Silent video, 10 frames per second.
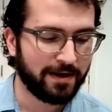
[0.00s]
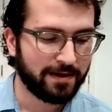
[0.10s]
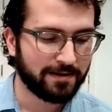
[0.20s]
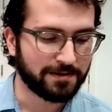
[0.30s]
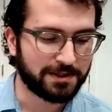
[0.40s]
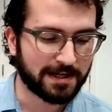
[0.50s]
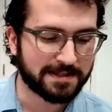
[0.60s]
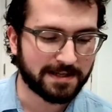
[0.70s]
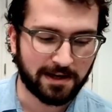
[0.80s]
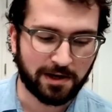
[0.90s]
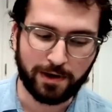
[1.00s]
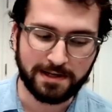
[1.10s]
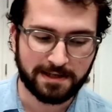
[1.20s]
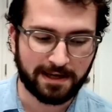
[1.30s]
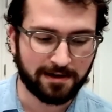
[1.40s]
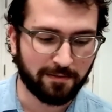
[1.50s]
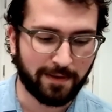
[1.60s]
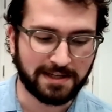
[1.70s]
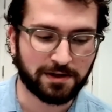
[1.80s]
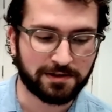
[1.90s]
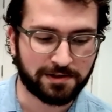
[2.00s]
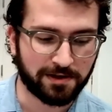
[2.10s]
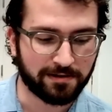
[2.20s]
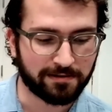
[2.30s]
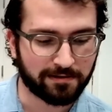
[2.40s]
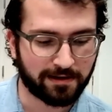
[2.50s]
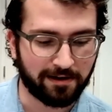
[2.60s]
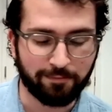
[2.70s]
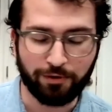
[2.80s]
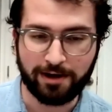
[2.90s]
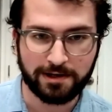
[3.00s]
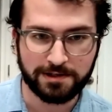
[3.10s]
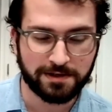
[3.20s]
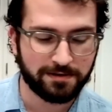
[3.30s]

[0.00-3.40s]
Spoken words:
there's a chance that like grayscale might start to turn kind of brownish.